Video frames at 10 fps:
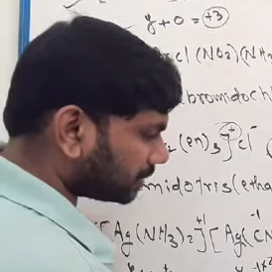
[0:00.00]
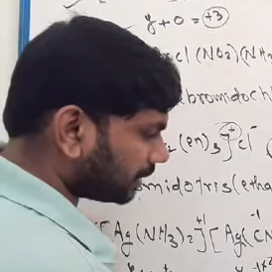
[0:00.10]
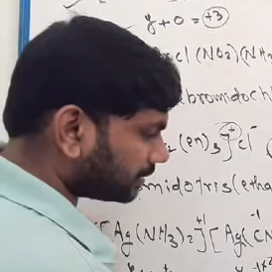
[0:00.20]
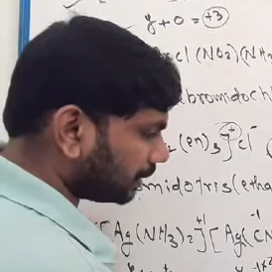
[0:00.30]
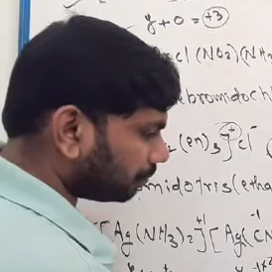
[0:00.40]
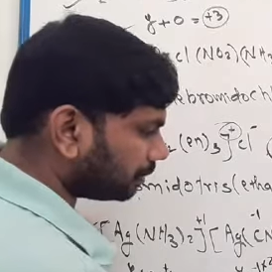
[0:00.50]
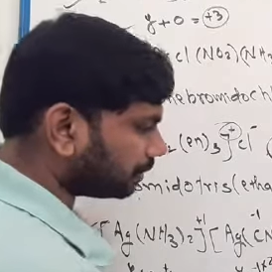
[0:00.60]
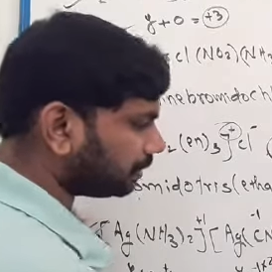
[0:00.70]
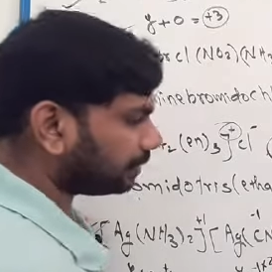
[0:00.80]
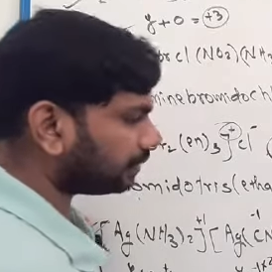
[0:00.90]

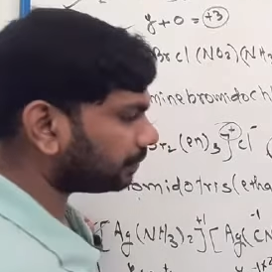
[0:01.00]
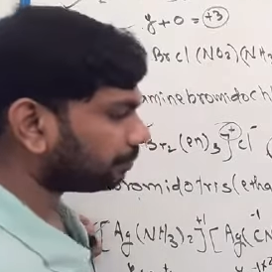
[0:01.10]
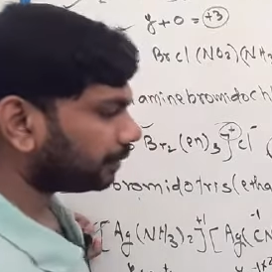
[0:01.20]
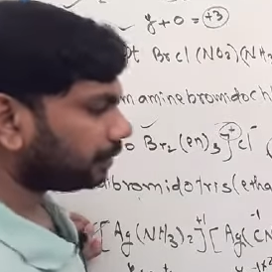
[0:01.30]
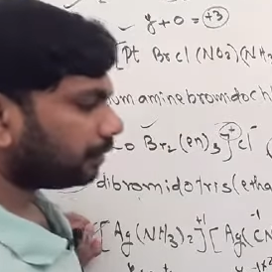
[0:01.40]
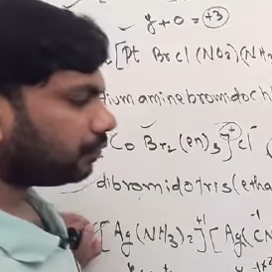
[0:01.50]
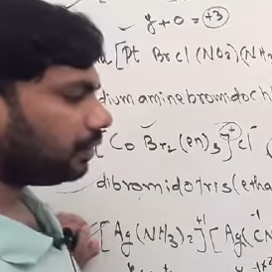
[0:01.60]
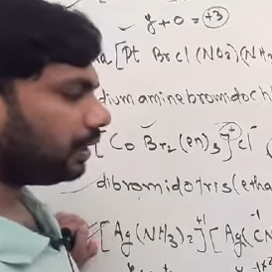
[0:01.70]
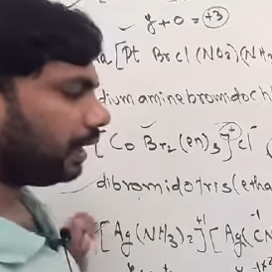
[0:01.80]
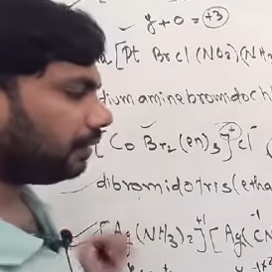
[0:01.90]
example here
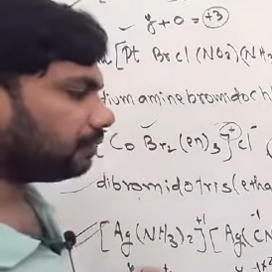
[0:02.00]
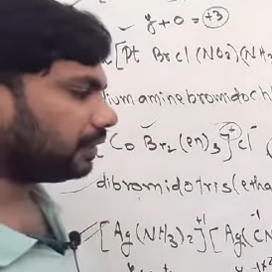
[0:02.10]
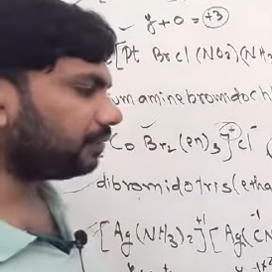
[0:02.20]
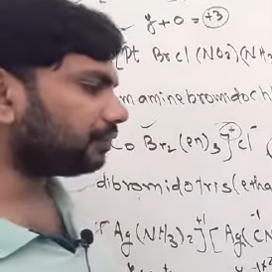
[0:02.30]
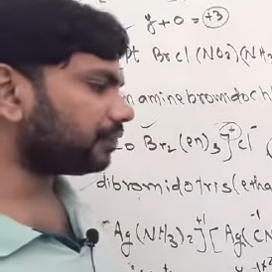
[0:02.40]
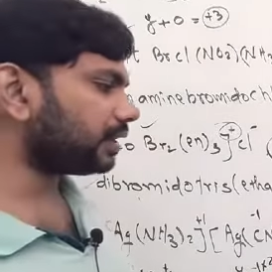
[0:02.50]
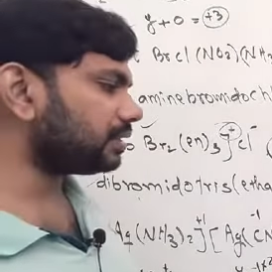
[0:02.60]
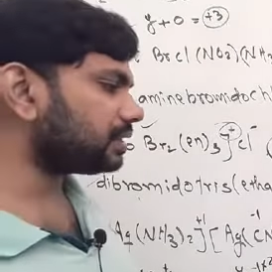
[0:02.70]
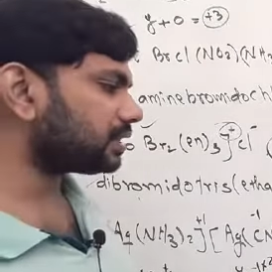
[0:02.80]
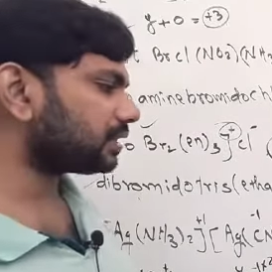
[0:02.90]
we have
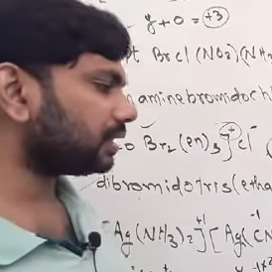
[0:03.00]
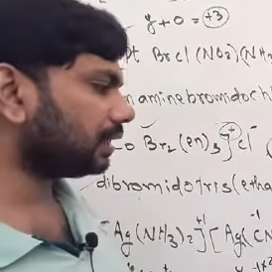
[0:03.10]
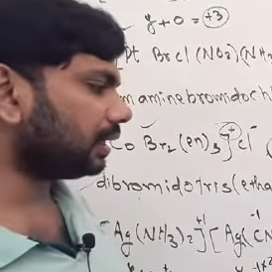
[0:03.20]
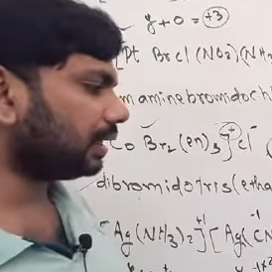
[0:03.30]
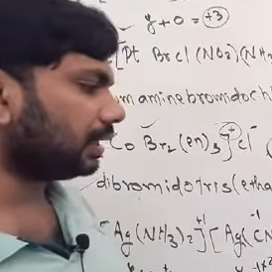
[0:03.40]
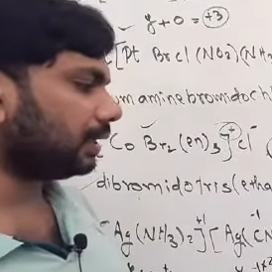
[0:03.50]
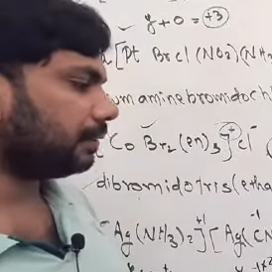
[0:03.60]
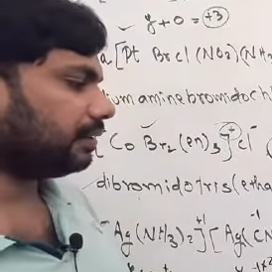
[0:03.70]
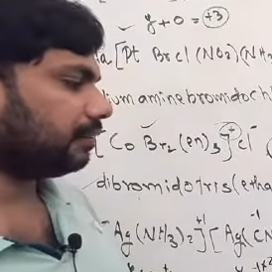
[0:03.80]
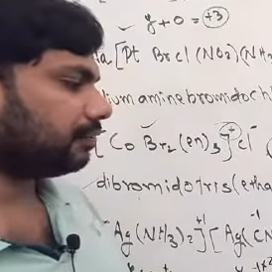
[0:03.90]
different
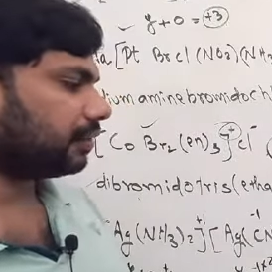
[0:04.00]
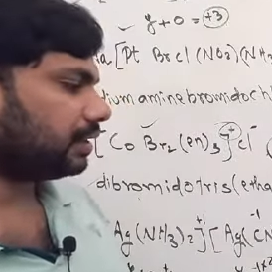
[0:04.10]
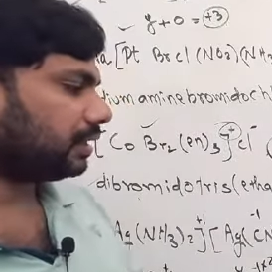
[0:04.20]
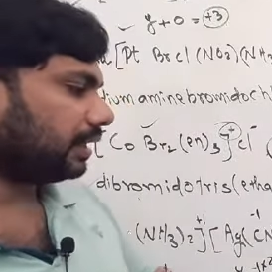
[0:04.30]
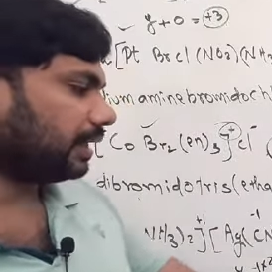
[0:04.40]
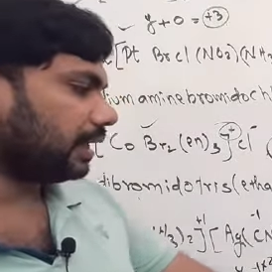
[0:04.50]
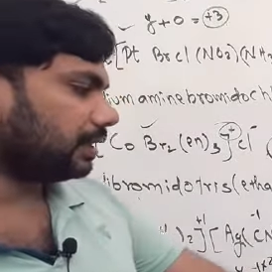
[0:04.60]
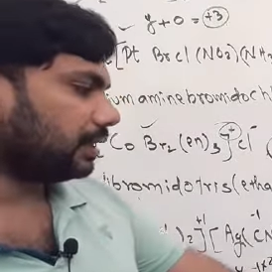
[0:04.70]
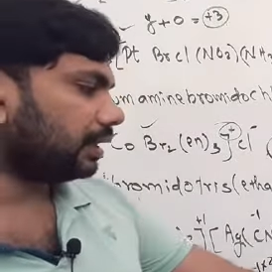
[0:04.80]
ligand